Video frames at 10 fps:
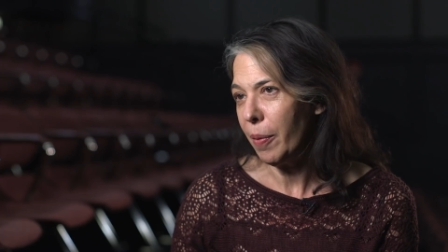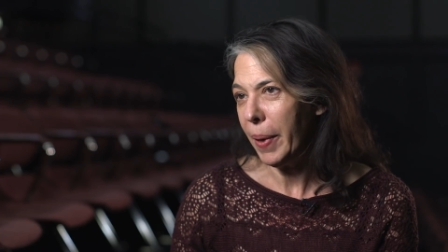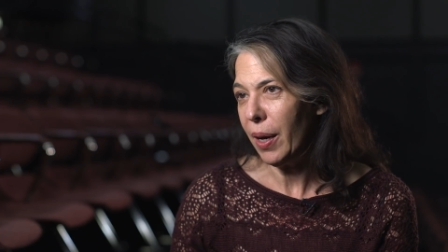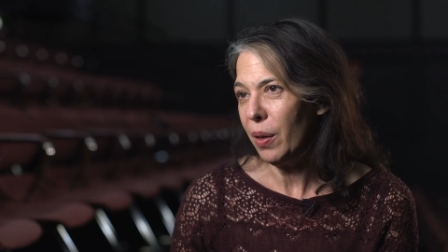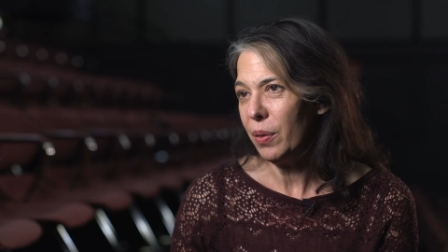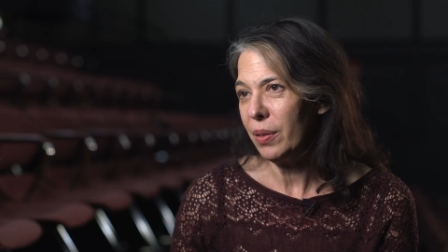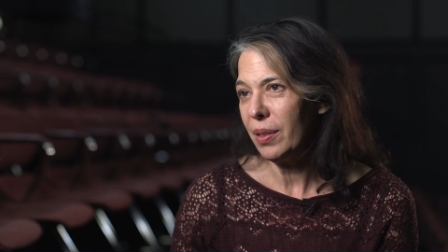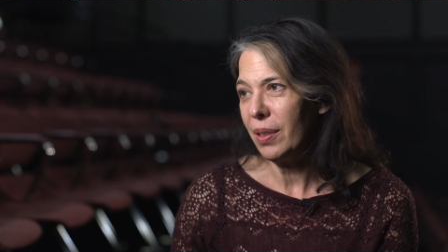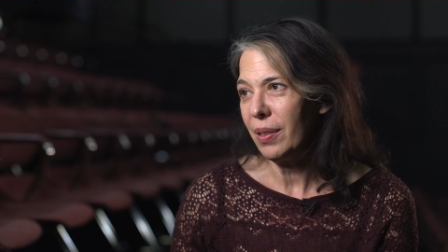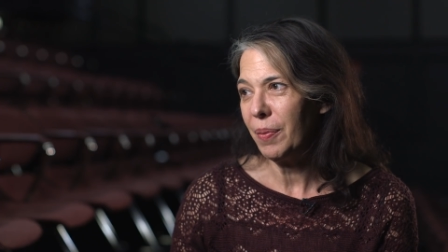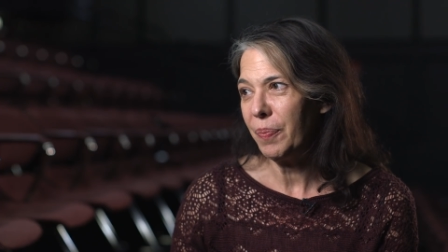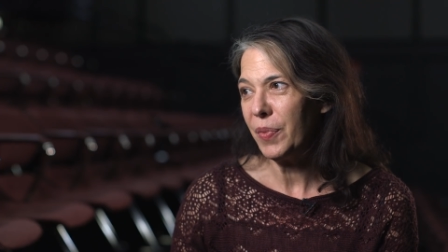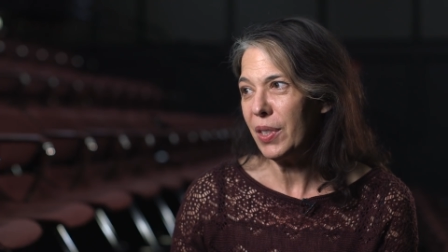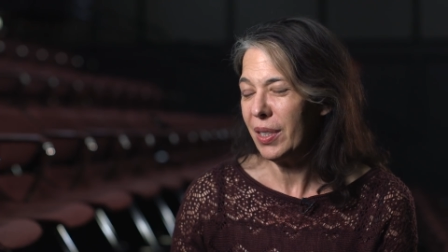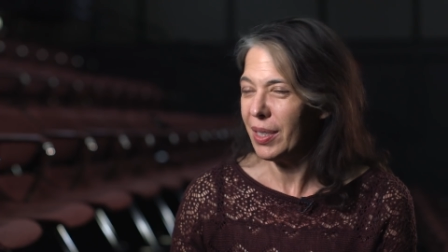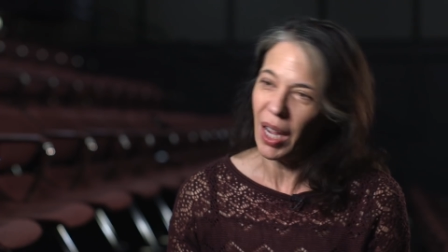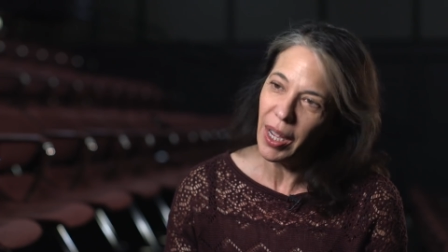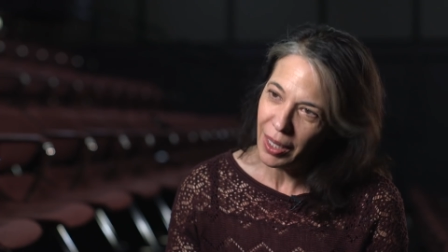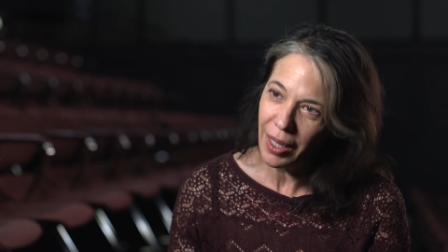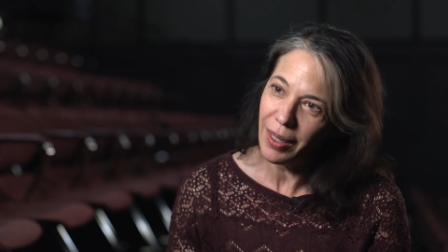about
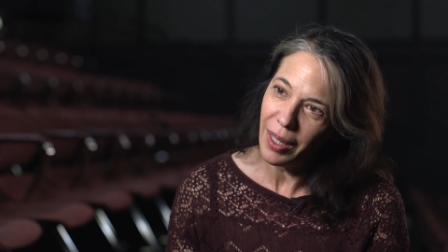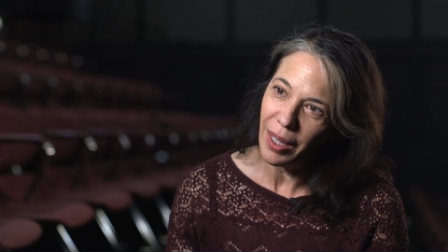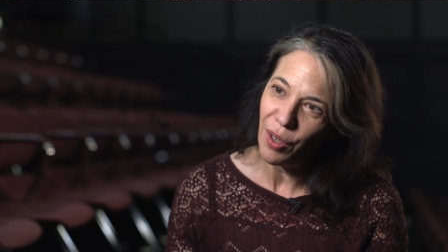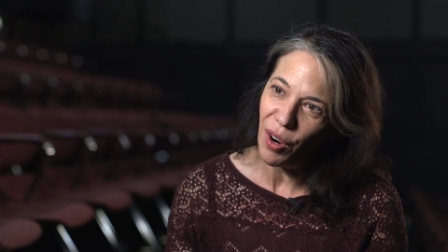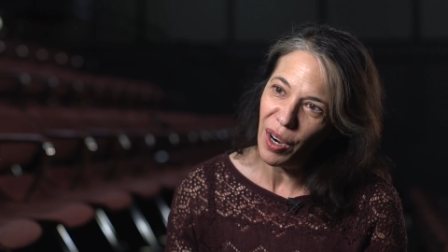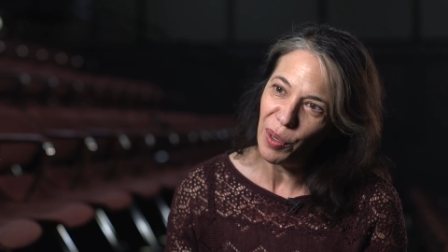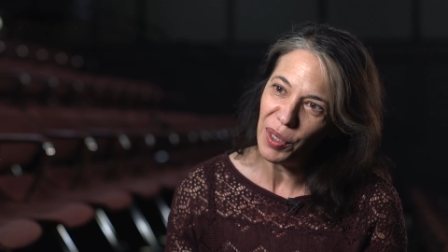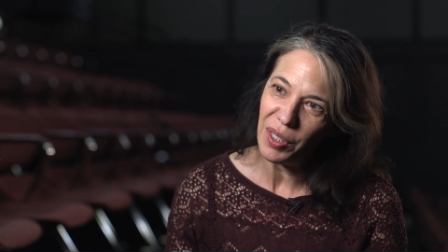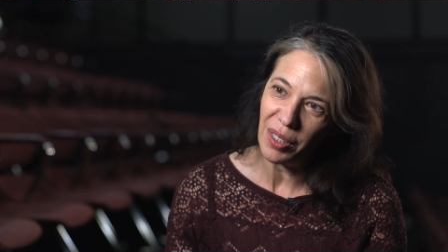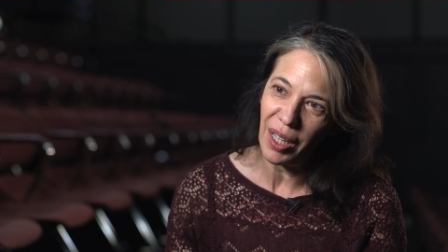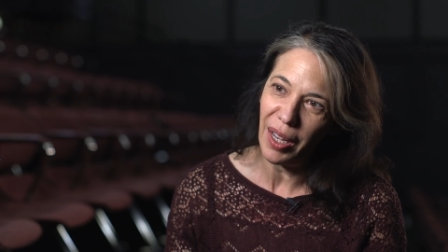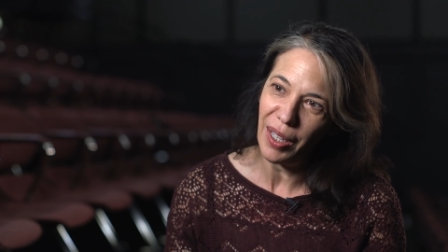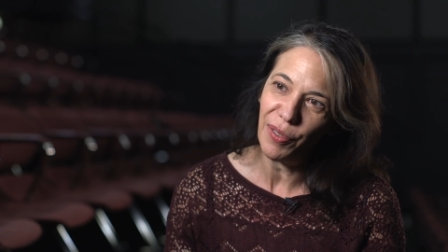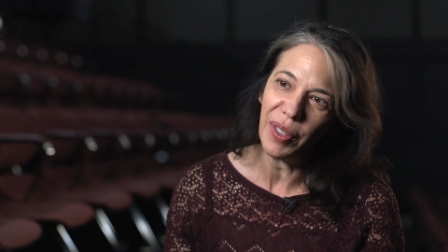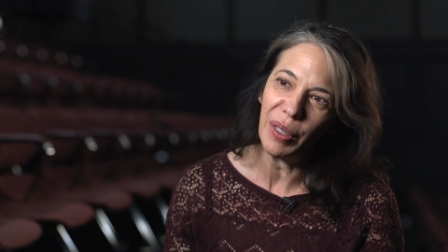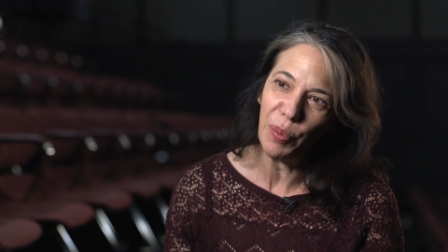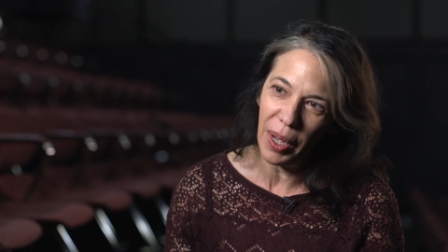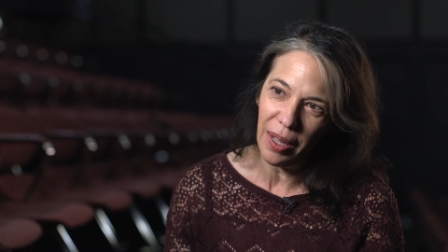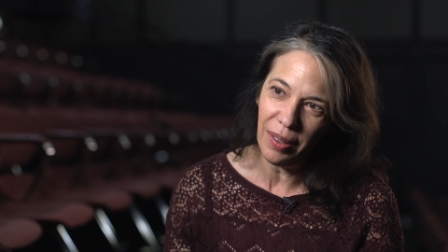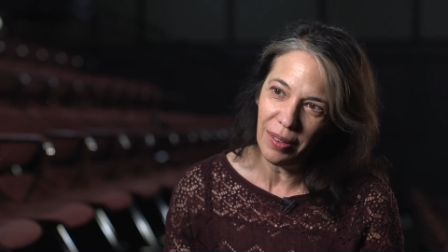dying in our society very
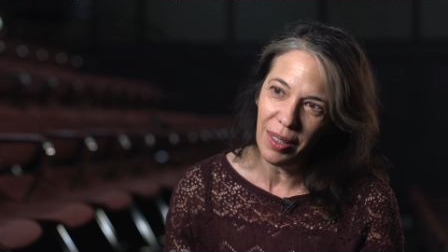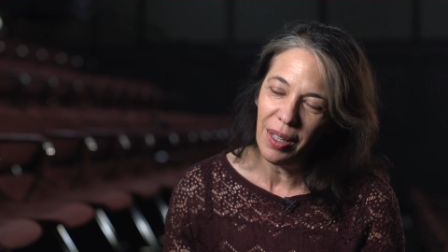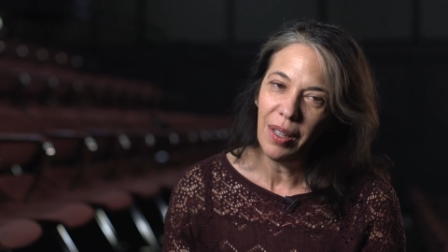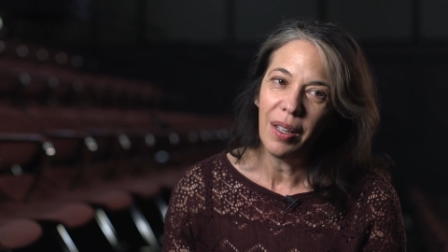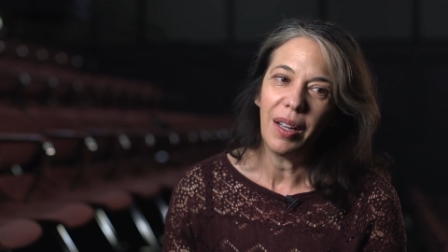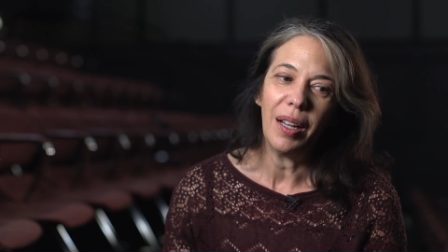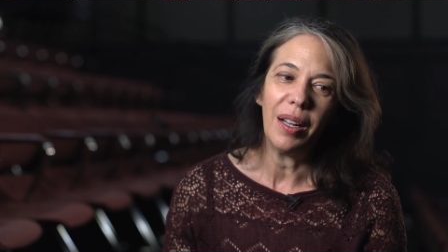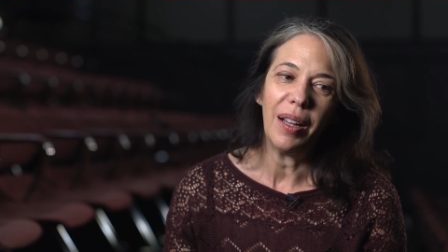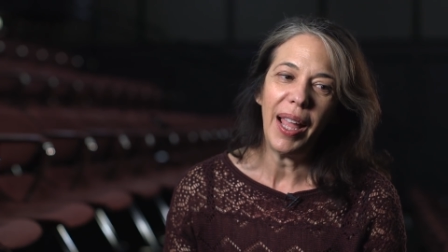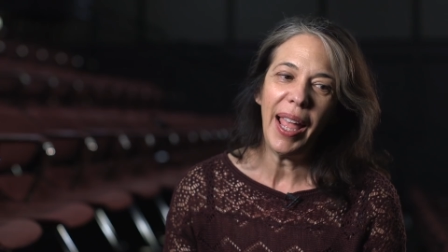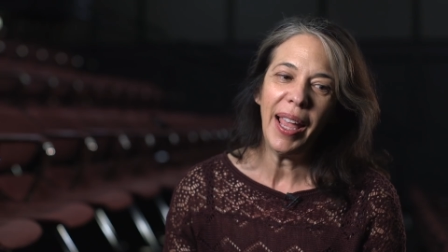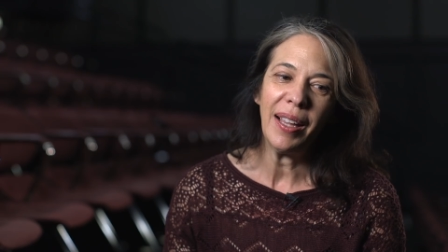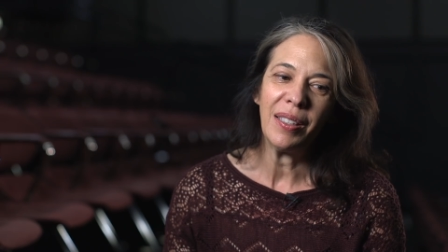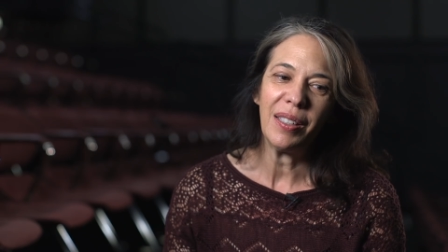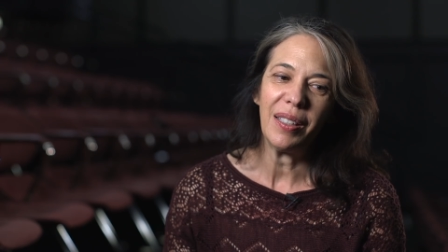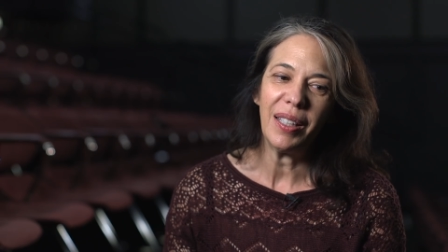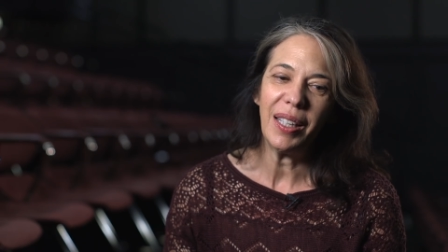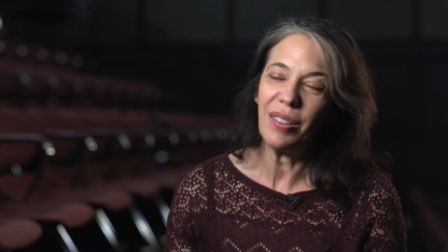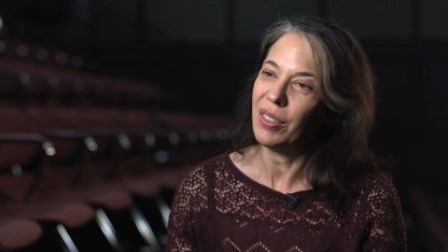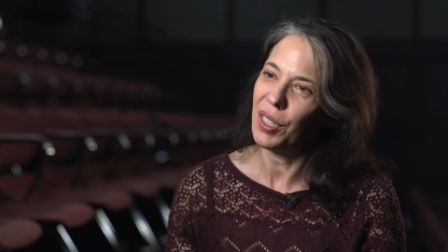well, uh, and
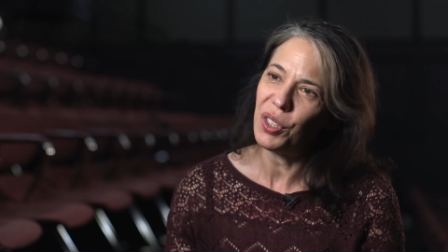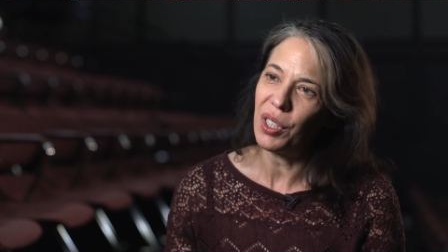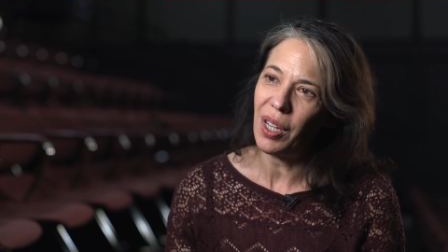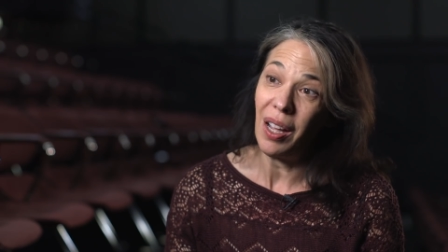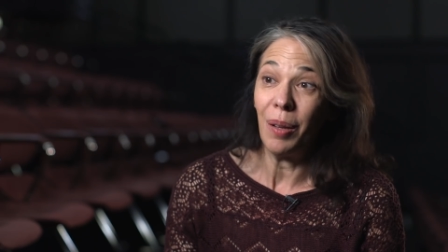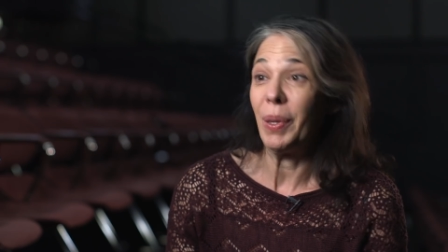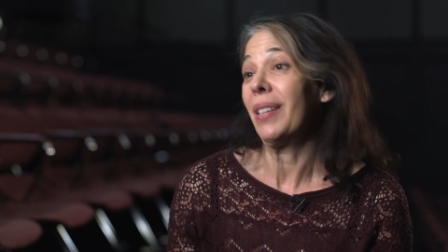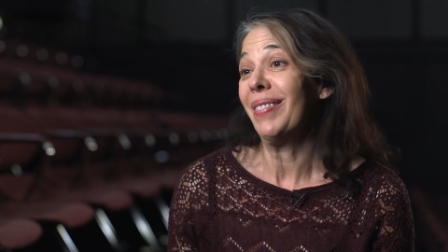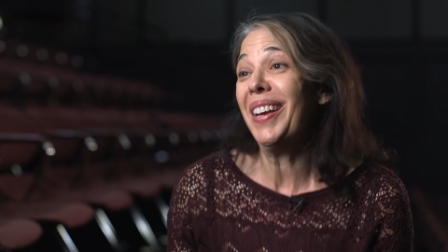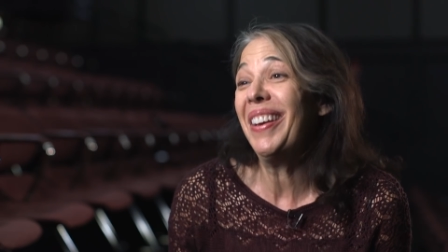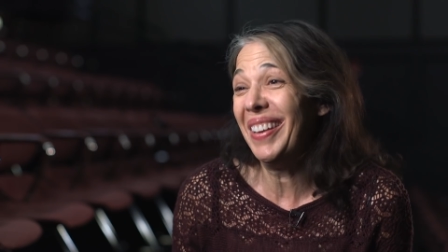it's such a common